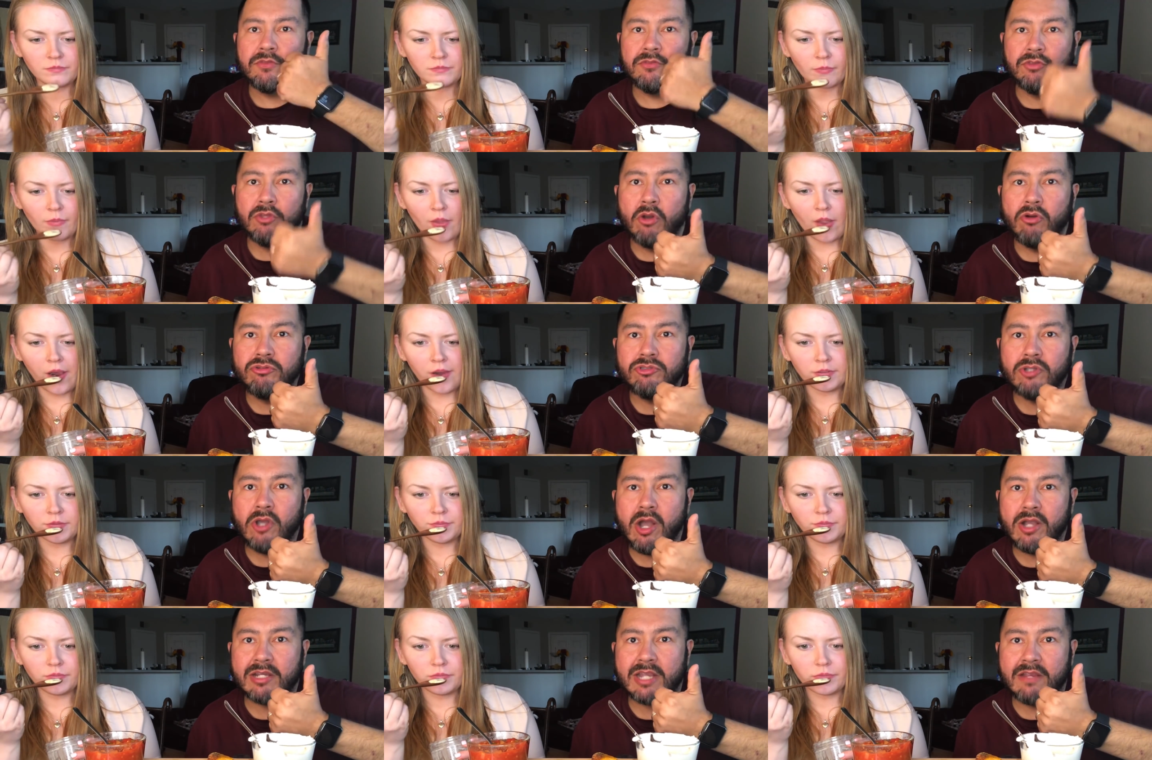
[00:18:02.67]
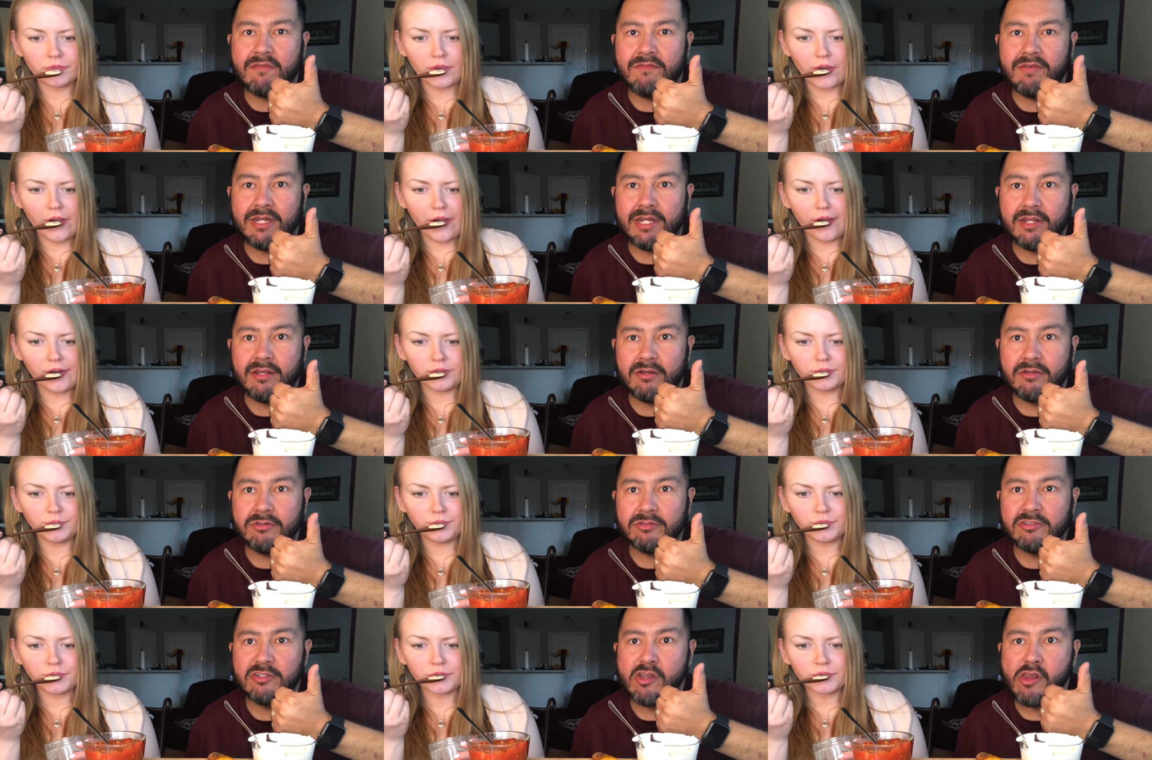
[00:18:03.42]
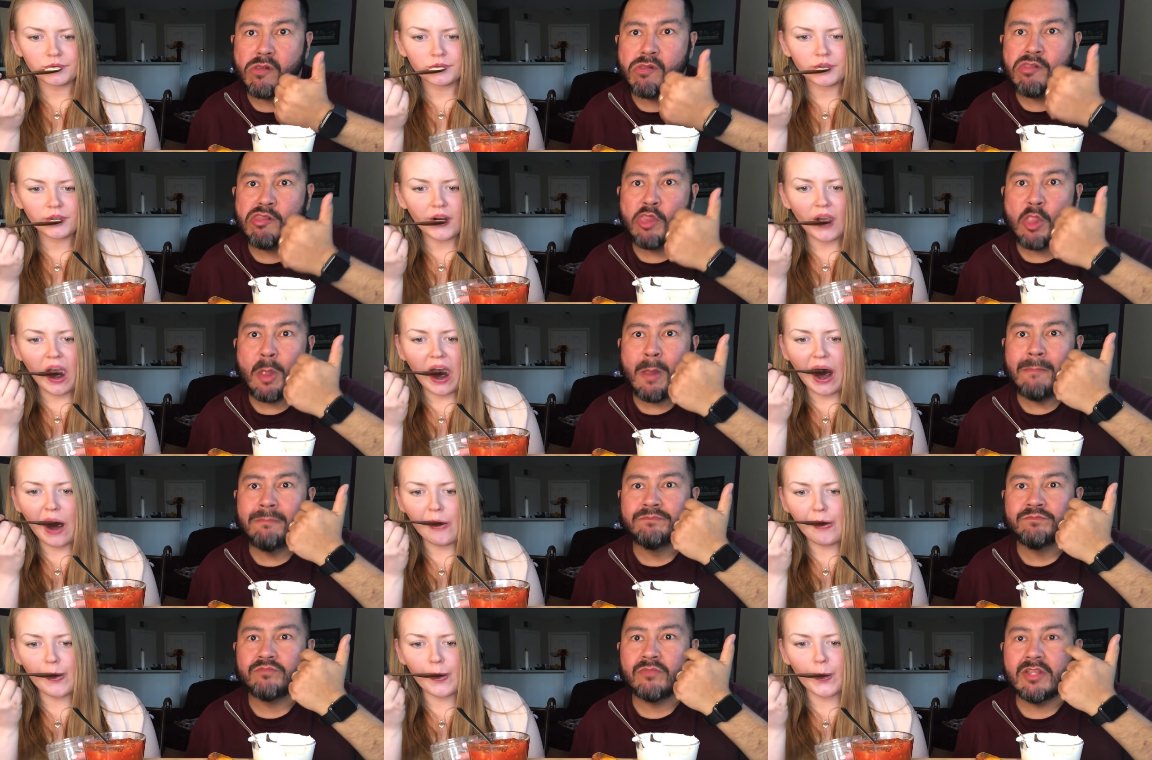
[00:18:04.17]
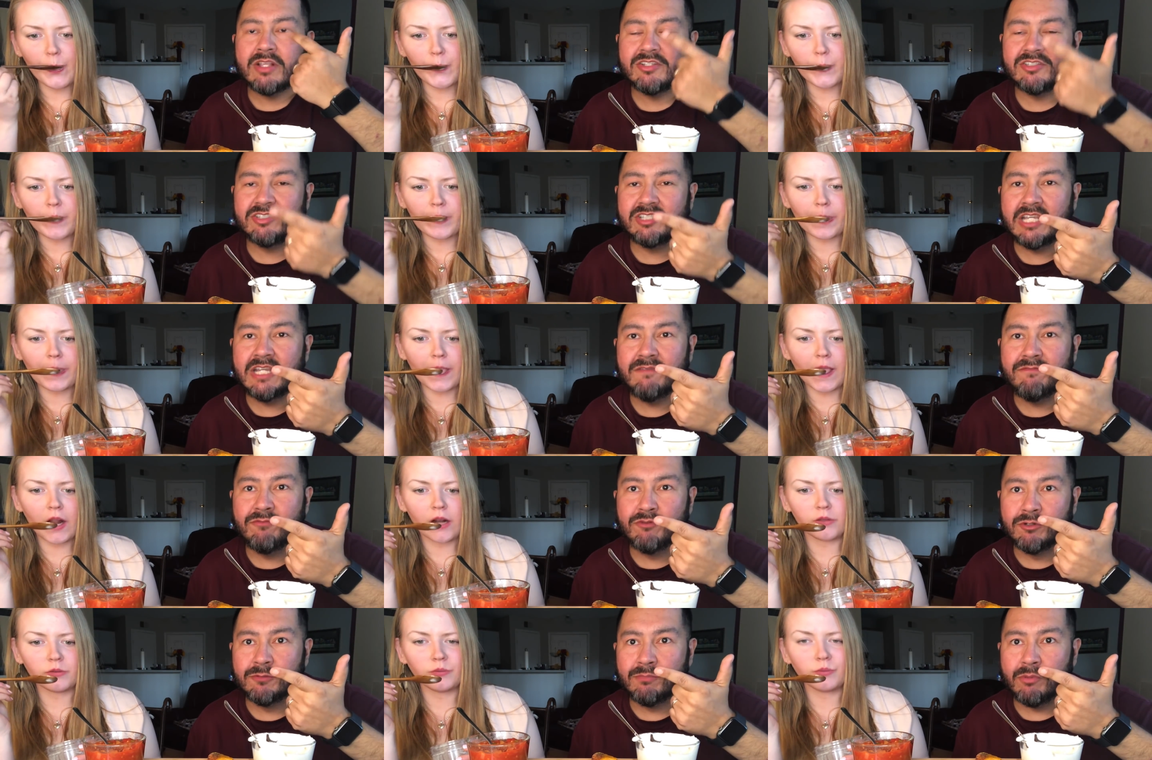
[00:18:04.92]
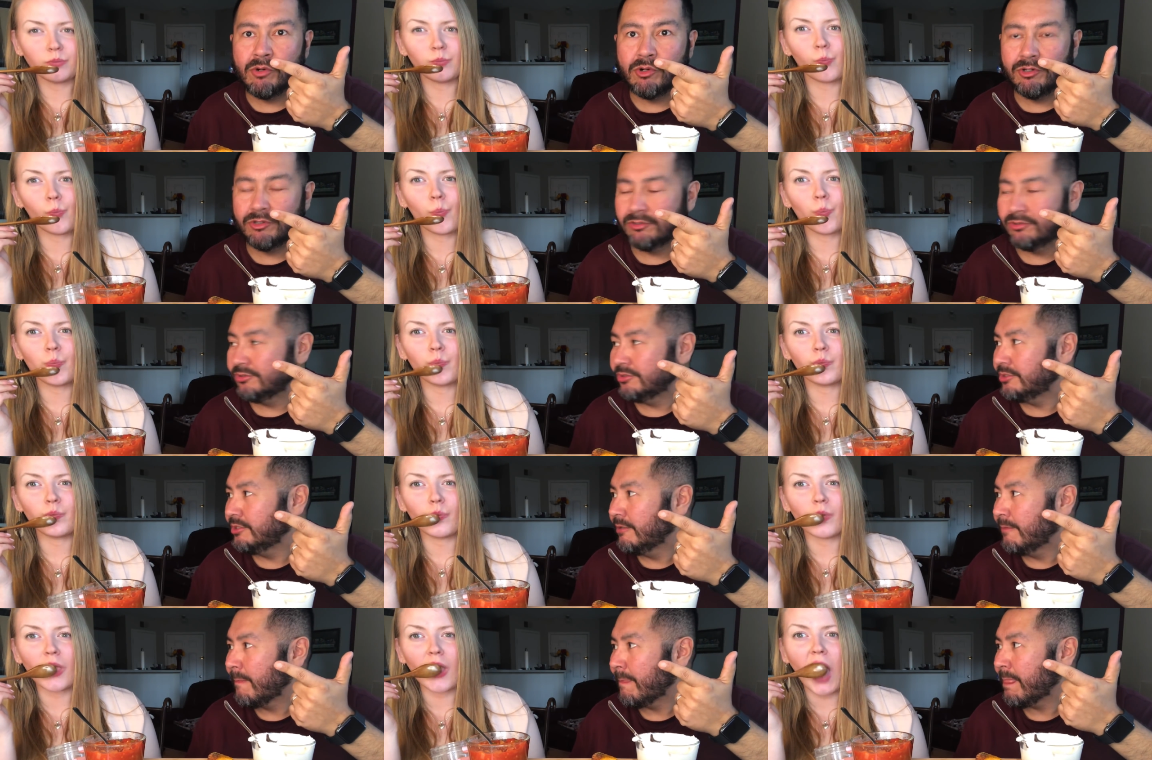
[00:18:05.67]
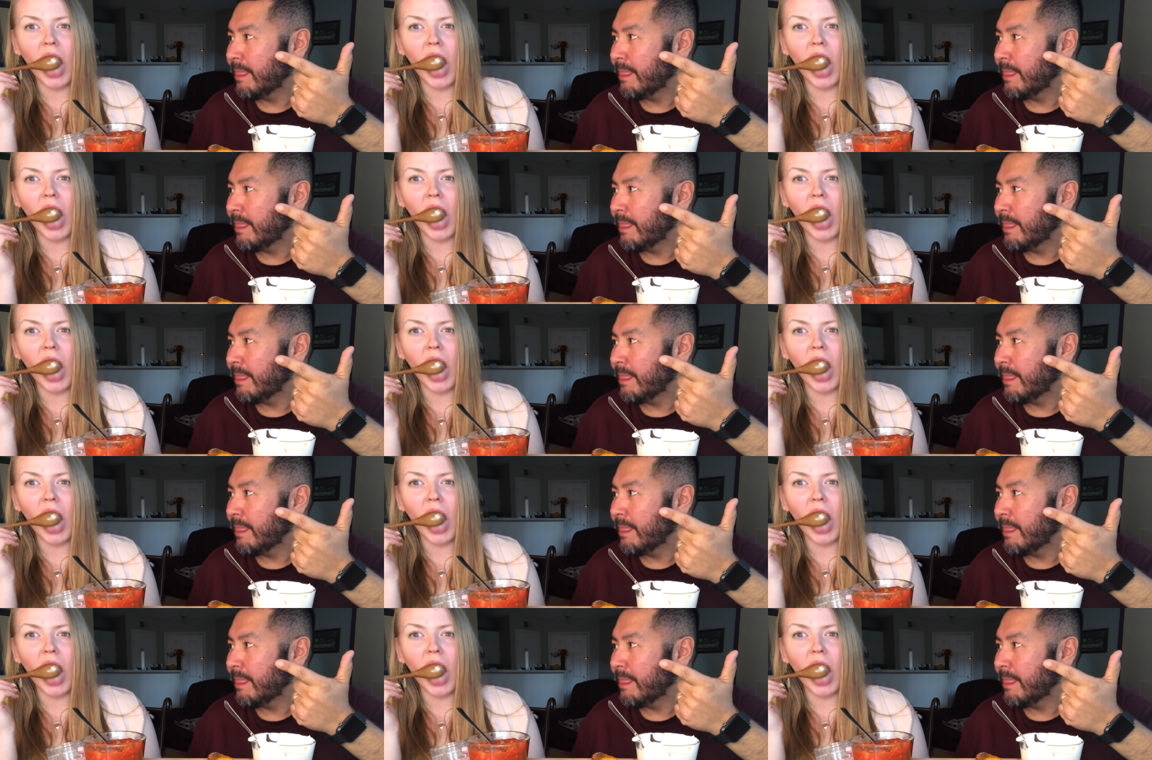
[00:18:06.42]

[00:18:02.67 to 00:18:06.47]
Speaker 1: no talking videos, seafood boils,